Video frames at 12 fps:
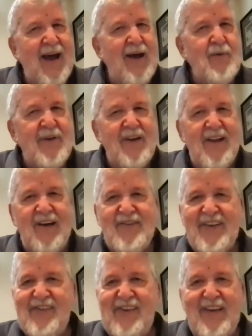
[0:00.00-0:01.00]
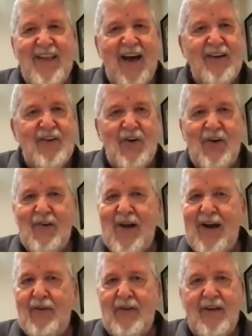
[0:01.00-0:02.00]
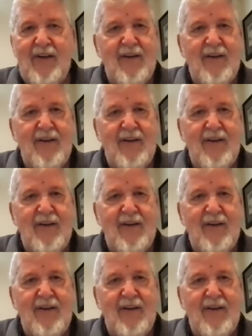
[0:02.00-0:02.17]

I would love to see that turn around.